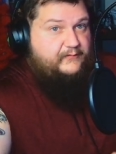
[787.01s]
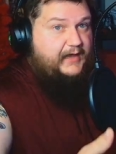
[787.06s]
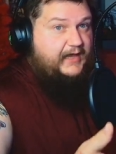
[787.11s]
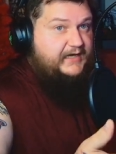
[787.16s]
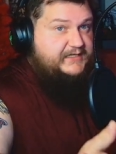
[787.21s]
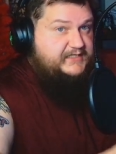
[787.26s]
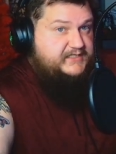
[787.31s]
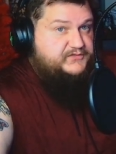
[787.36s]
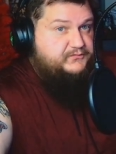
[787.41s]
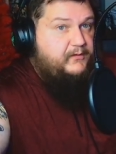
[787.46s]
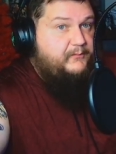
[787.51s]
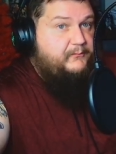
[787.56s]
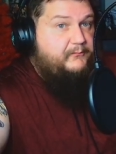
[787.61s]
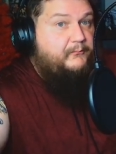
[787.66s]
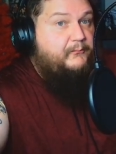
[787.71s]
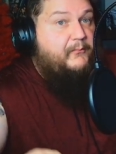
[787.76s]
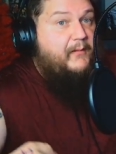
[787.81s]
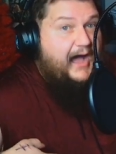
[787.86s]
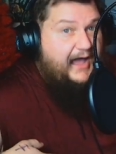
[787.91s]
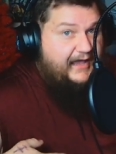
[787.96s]
I just want
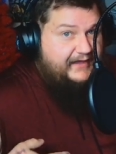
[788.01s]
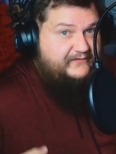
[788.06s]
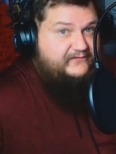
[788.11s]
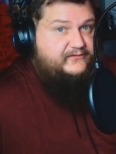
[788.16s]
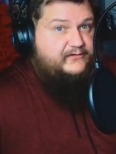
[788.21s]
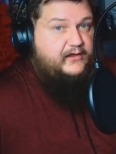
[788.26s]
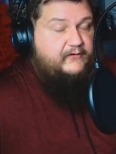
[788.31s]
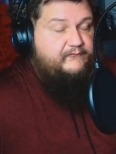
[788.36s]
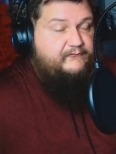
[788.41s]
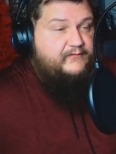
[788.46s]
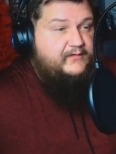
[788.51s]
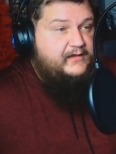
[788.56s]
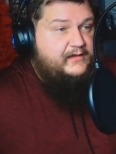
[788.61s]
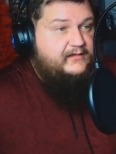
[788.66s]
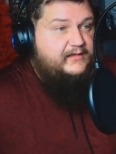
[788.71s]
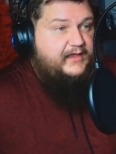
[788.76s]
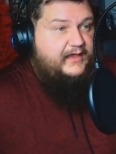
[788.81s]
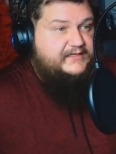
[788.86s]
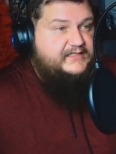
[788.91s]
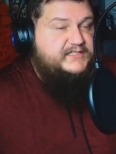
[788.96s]
my stuff.
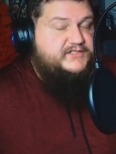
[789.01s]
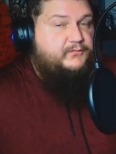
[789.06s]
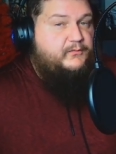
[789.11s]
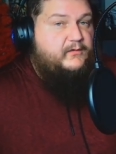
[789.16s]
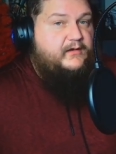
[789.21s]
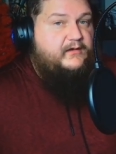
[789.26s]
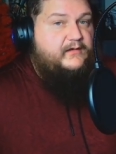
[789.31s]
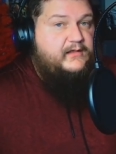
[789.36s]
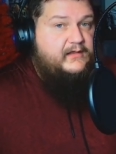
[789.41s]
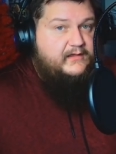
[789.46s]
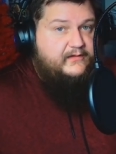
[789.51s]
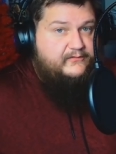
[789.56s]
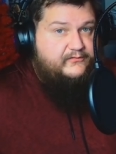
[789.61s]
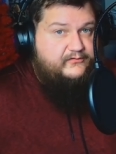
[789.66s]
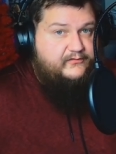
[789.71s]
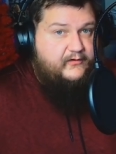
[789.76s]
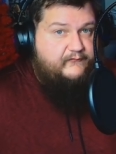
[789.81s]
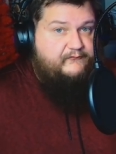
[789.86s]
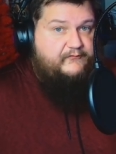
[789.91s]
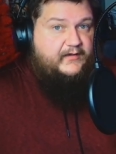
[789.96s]
I just want
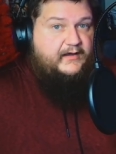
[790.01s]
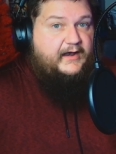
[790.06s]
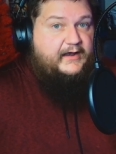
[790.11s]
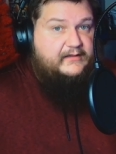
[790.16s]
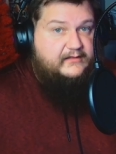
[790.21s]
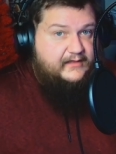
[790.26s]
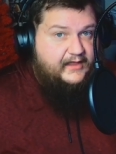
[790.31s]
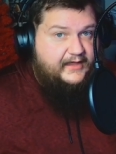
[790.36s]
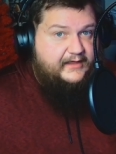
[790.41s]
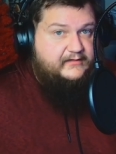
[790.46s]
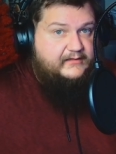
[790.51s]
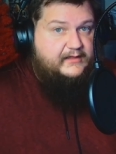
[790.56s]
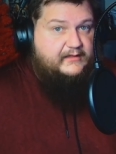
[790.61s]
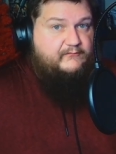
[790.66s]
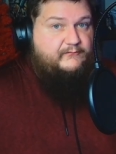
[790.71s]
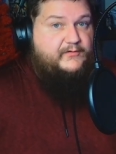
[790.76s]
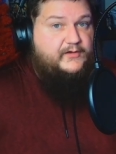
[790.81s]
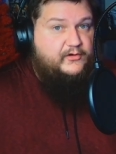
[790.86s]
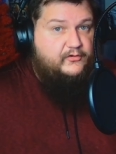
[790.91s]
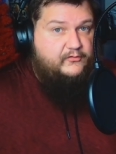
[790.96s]
stuff that I like,
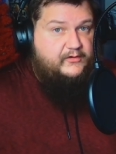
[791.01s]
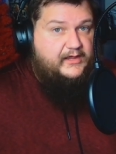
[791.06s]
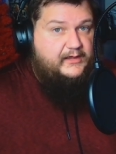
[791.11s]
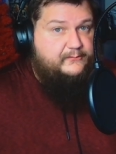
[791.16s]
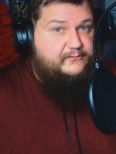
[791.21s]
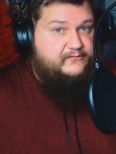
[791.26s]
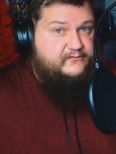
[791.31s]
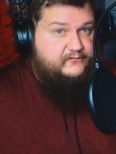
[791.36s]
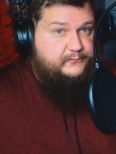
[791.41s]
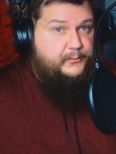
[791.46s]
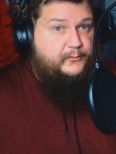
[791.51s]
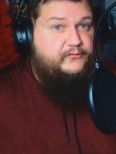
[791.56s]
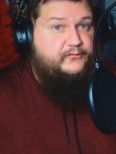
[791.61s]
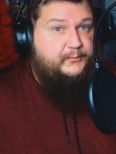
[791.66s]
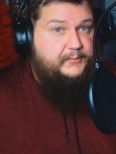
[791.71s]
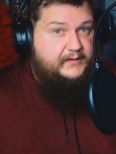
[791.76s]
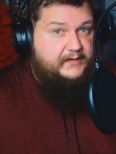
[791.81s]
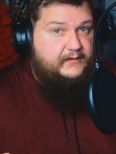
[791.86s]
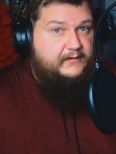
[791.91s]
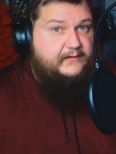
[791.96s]
like video games. It's supposed
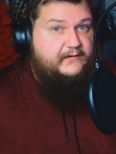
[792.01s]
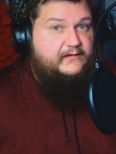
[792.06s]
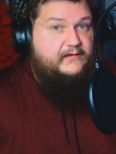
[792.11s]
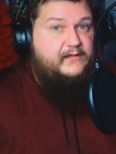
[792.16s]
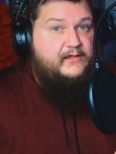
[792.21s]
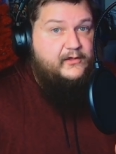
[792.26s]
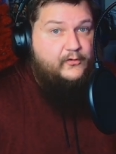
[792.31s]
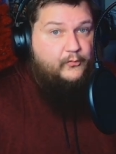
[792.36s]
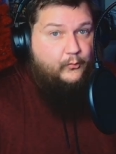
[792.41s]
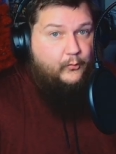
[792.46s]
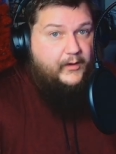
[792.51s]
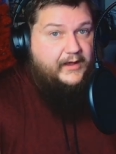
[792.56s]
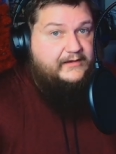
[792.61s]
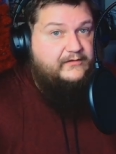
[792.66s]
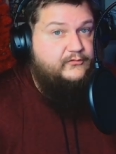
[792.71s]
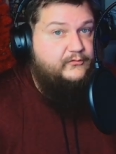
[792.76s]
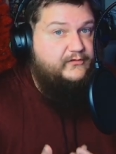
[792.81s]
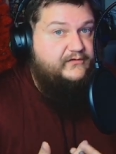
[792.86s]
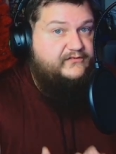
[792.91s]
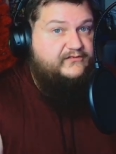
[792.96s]
to be a way
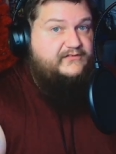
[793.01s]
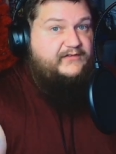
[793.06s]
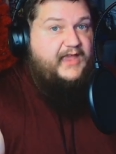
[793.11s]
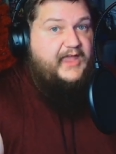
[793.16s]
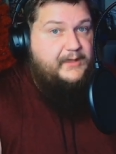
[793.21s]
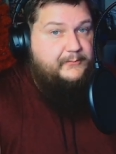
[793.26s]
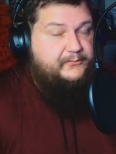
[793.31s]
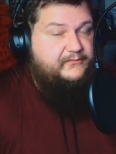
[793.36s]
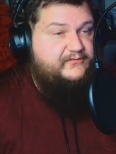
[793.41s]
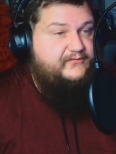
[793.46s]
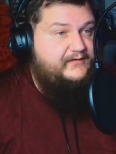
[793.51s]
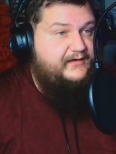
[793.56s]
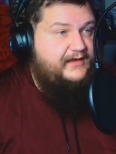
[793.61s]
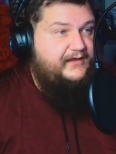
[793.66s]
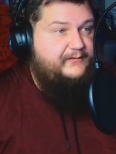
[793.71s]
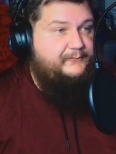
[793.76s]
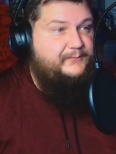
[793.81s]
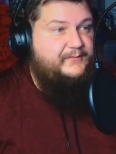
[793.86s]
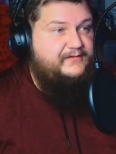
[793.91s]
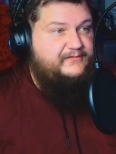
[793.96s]
to escape. It's
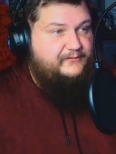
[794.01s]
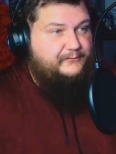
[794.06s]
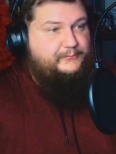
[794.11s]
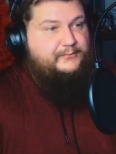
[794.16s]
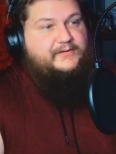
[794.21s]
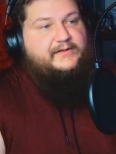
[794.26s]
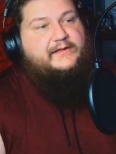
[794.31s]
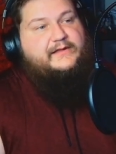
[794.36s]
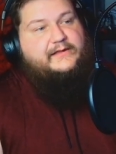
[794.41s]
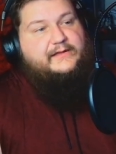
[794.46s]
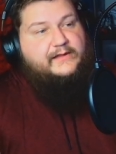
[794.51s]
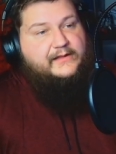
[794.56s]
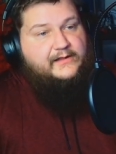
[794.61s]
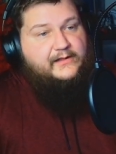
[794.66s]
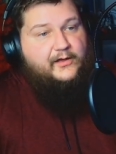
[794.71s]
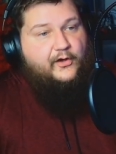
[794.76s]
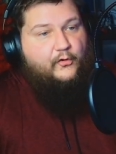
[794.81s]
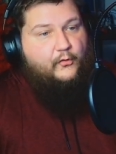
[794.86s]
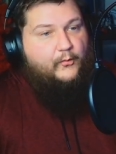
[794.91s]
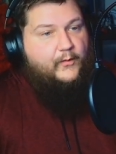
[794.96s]
not meant to be
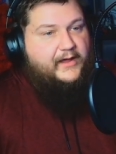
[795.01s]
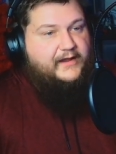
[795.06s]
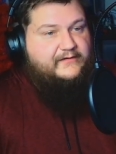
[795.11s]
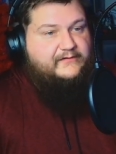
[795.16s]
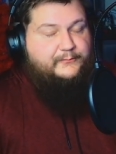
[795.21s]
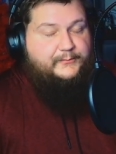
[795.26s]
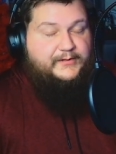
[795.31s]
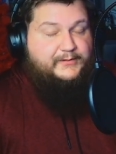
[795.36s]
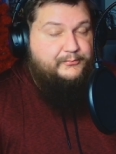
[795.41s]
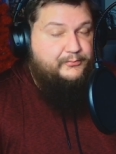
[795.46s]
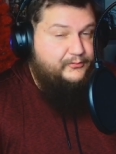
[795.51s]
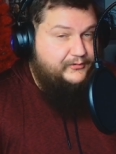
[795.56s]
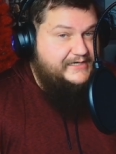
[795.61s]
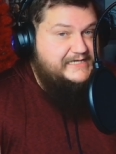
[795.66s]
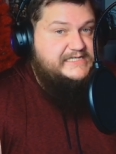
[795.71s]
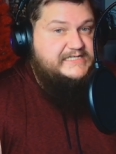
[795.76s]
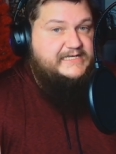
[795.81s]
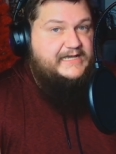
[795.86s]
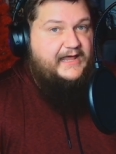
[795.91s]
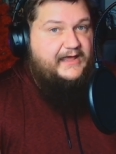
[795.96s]
a way to be
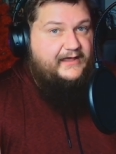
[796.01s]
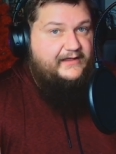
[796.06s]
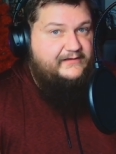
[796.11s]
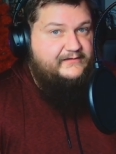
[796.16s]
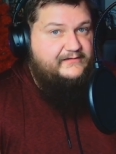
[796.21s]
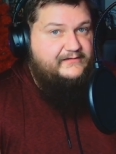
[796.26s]
preached at.